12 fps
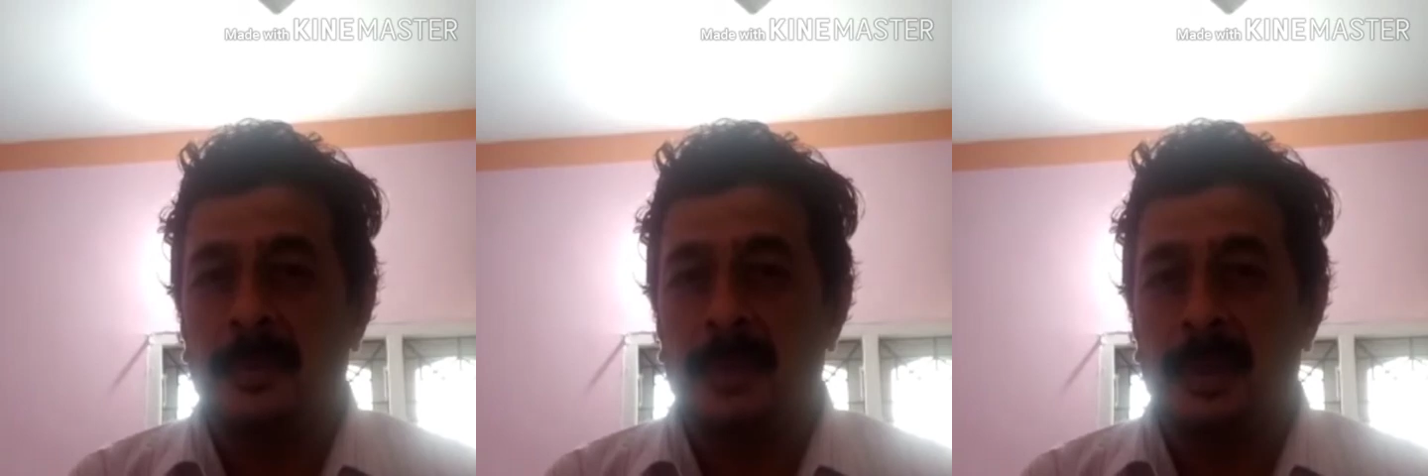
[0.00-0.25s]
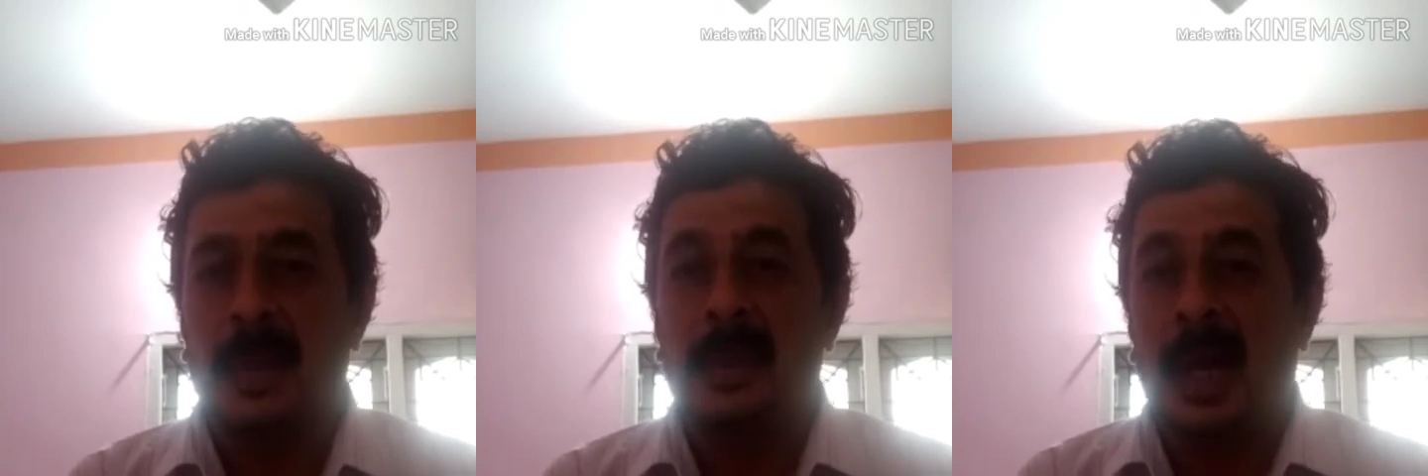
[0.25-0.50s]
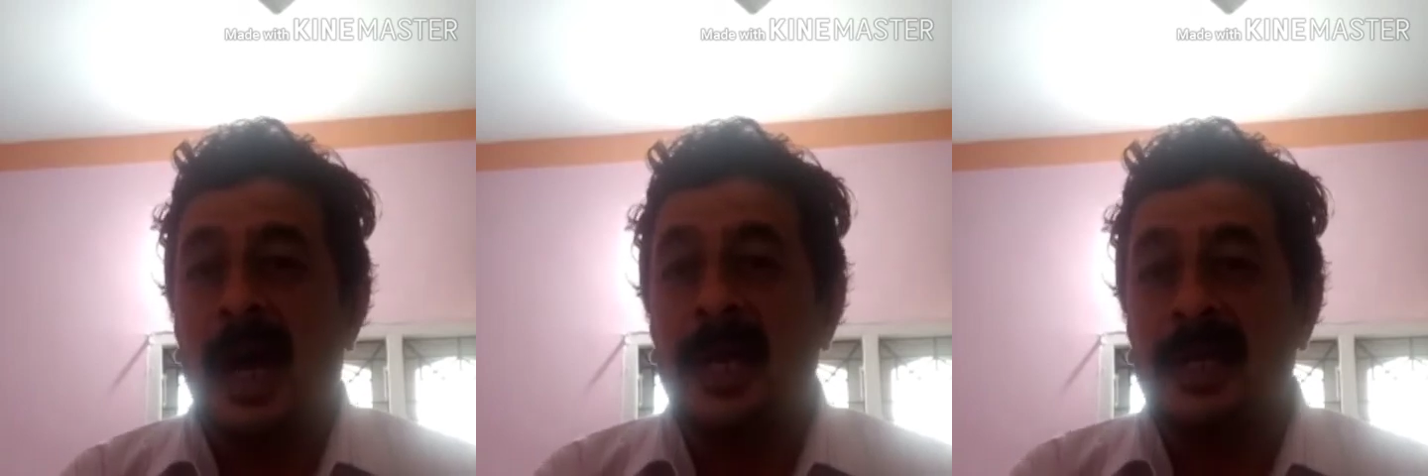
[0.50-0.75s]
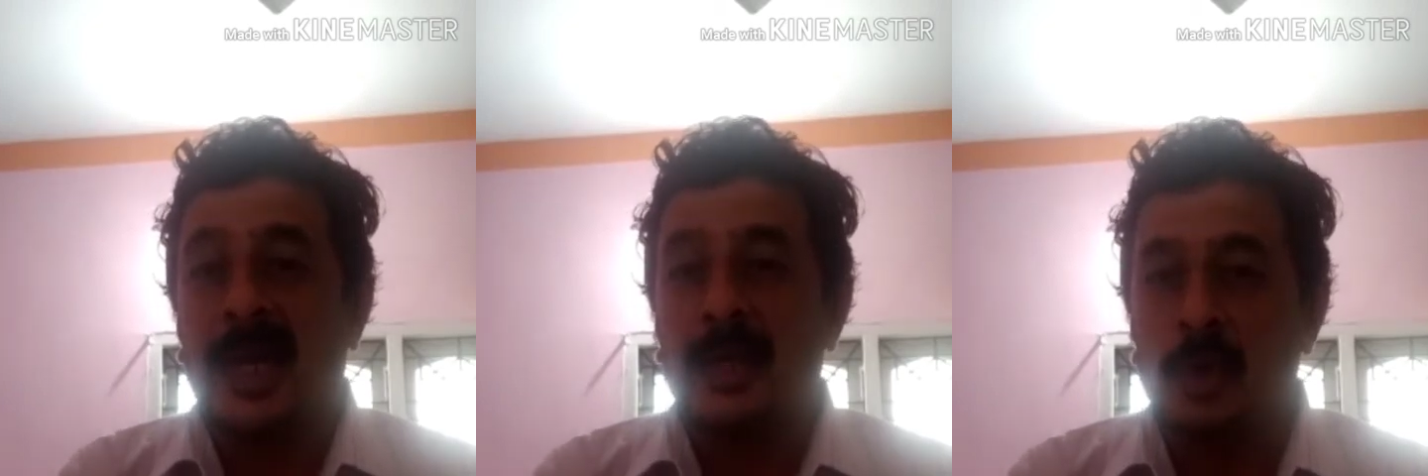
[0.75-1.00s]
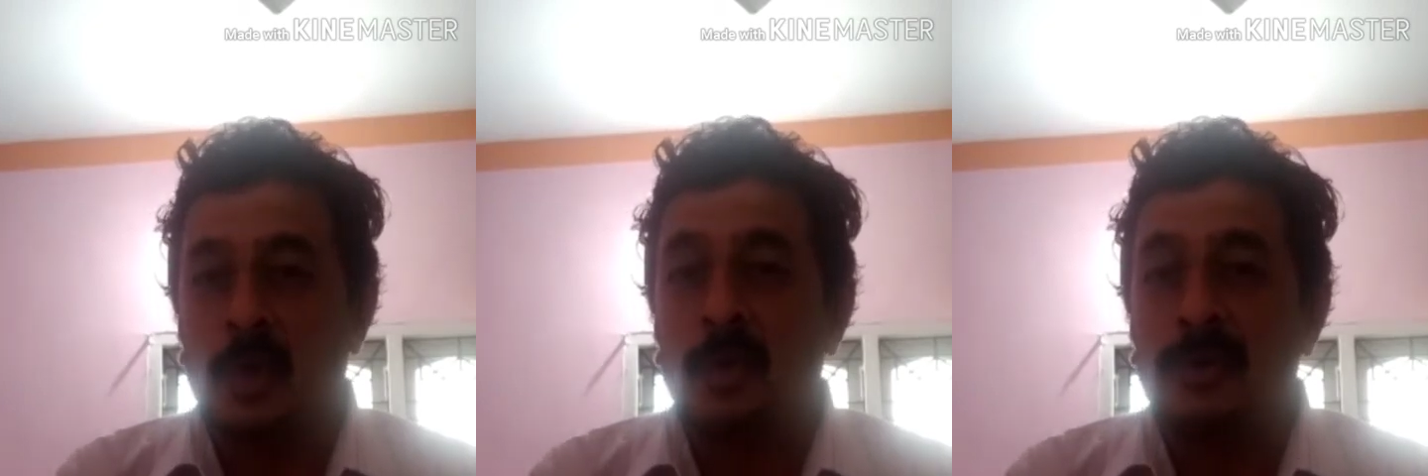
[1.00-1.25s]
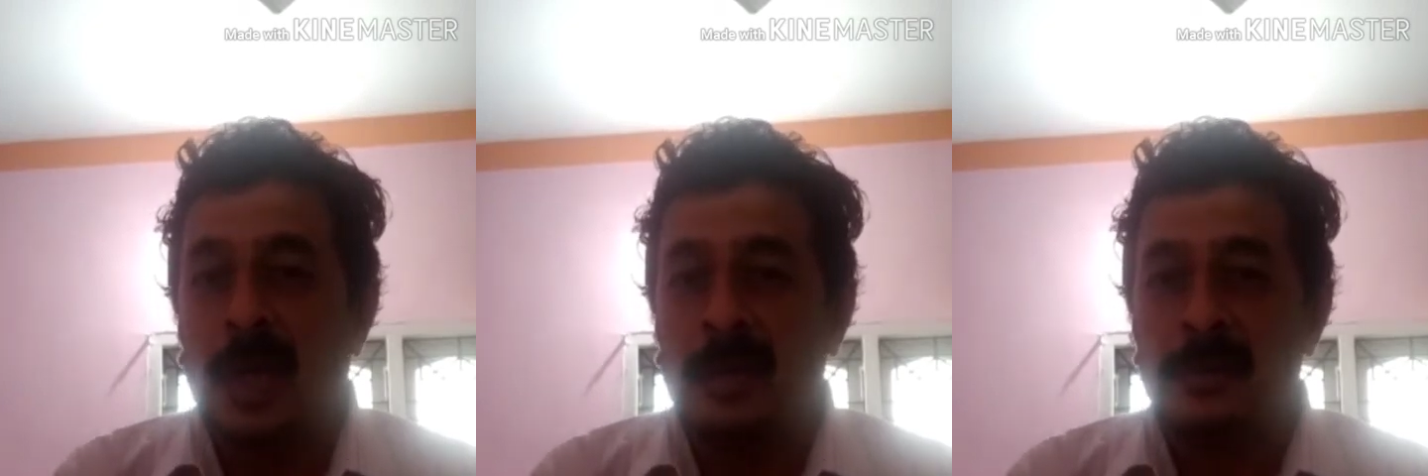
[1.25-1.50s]
right? I can
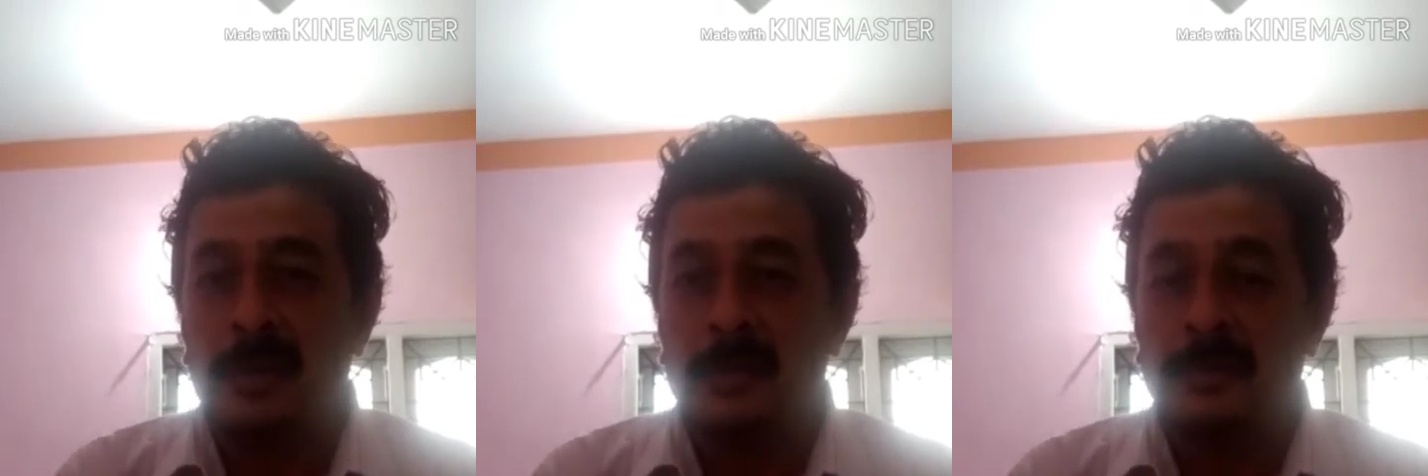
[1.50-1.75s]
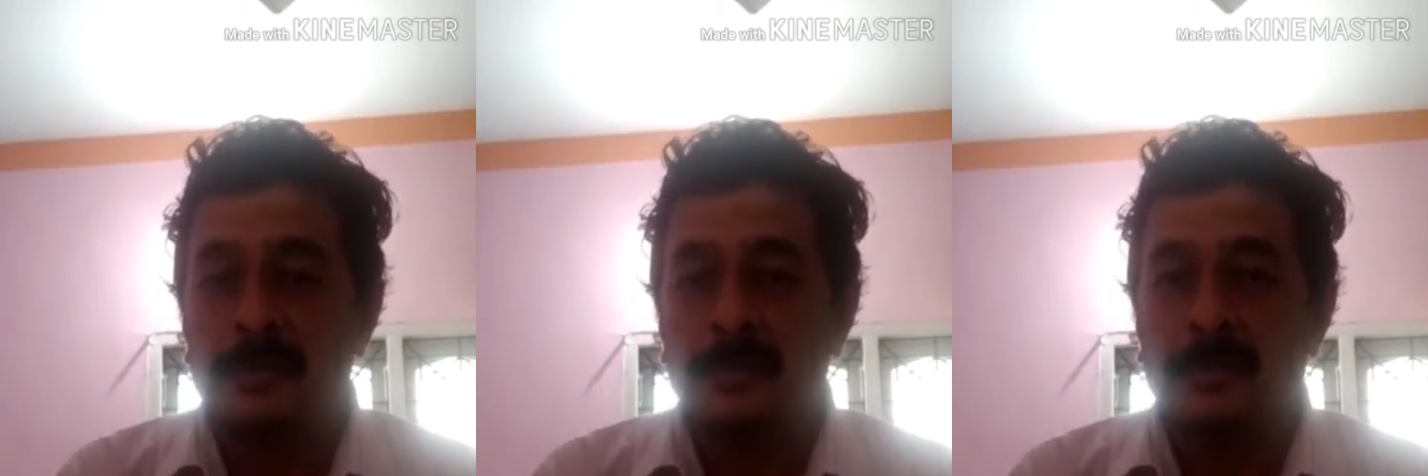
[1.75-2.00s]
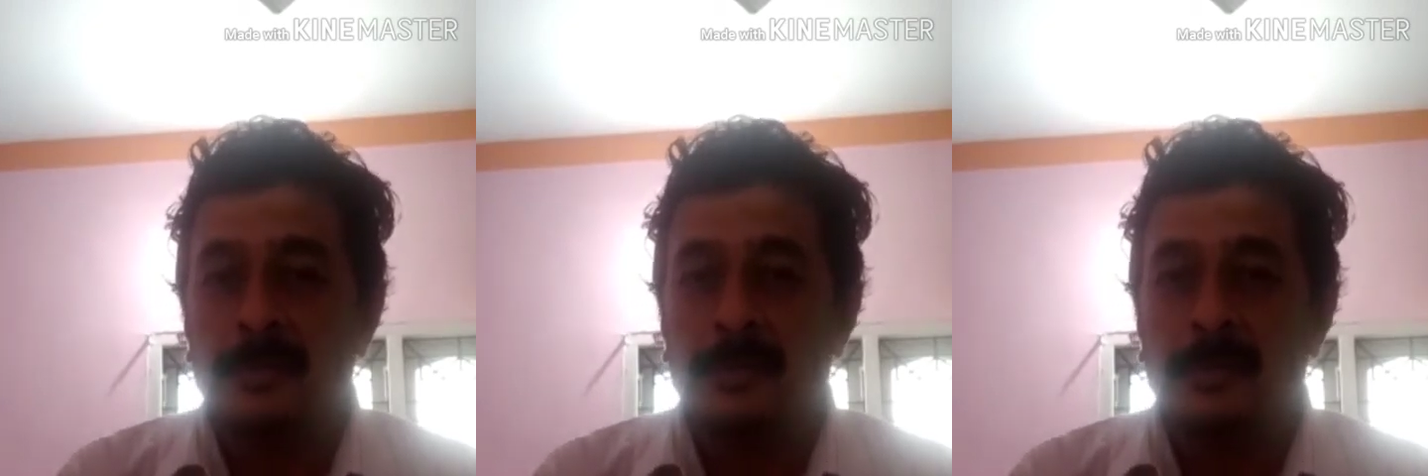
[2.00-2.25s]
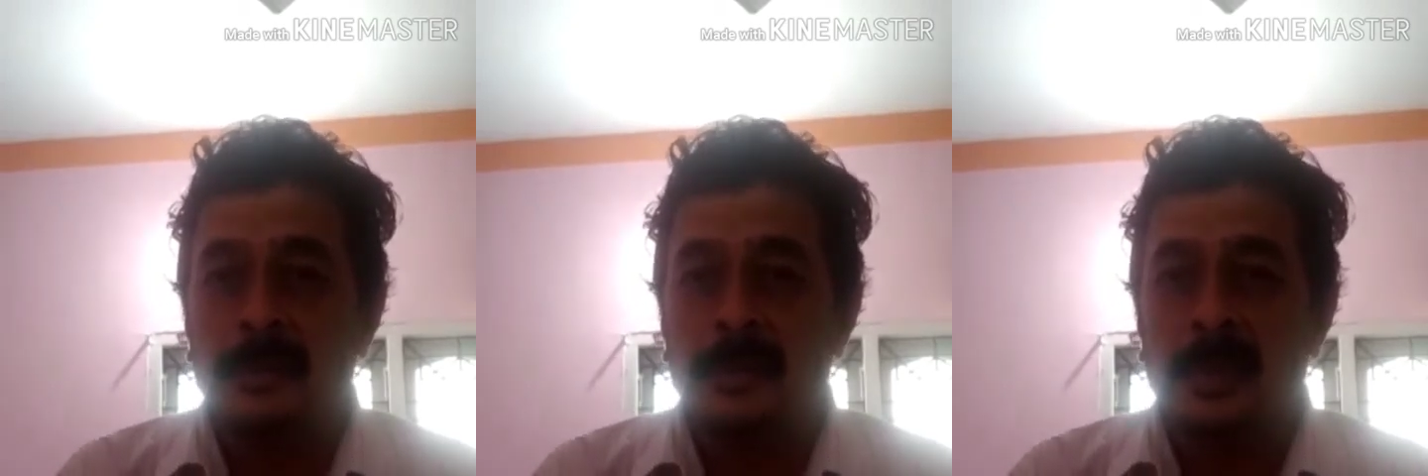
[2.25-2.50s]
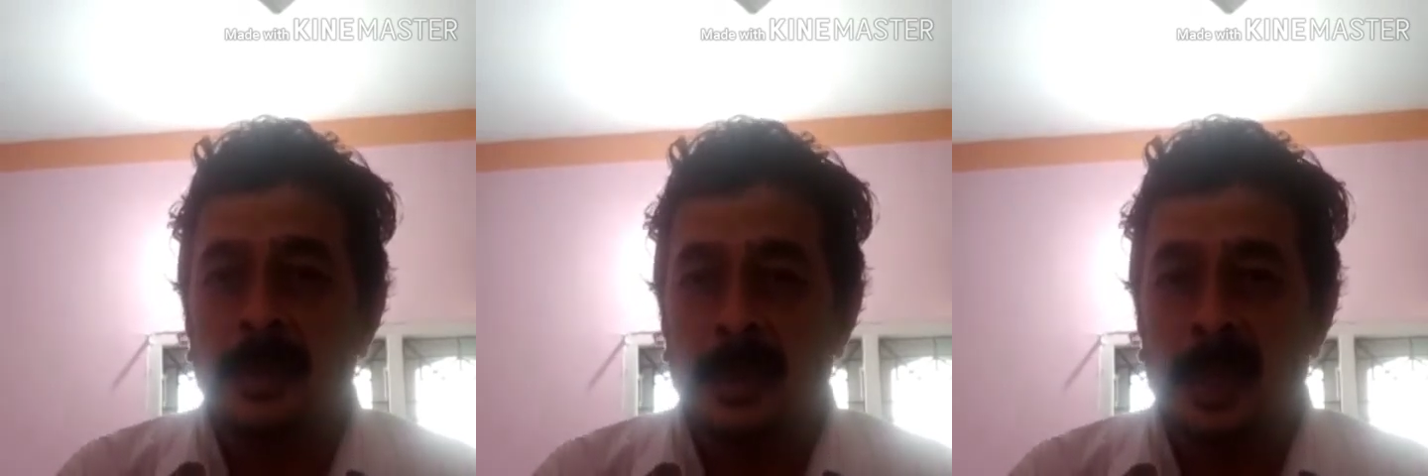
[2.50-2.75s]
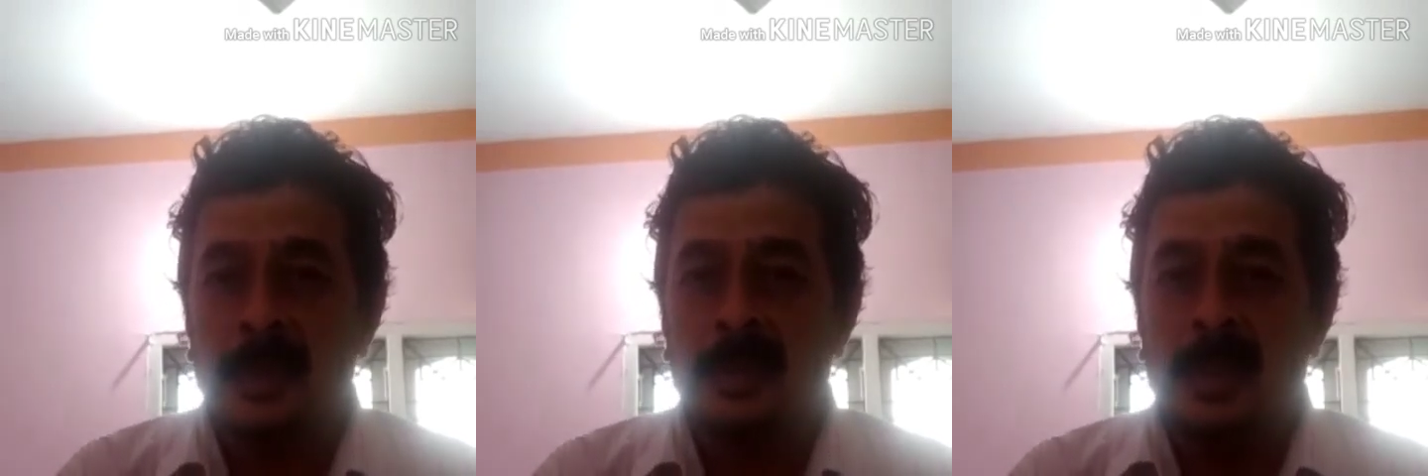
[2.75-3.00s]
do that,
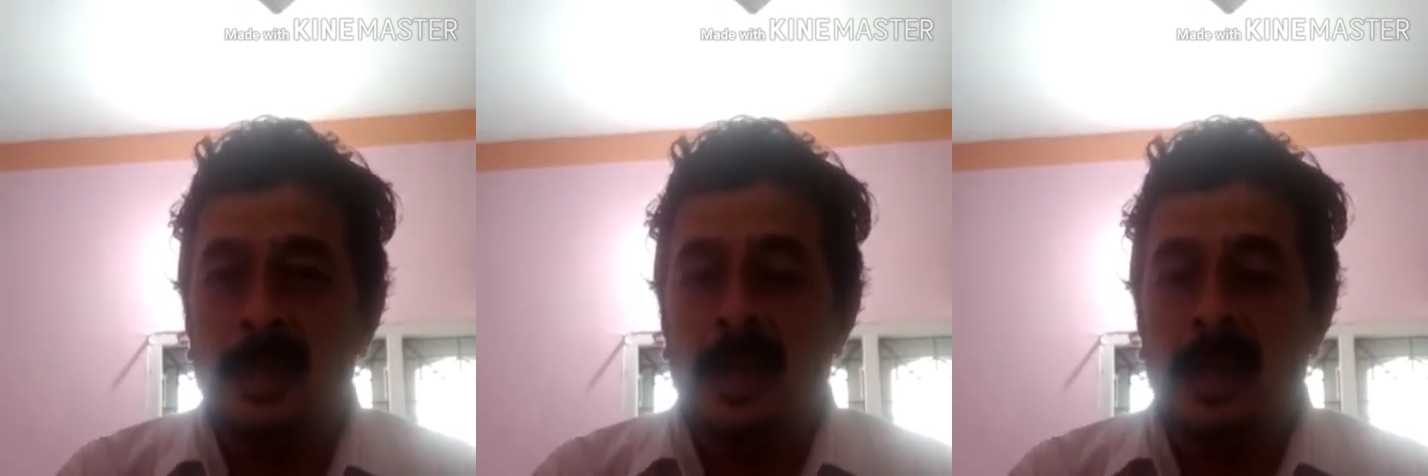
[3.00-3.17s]
right?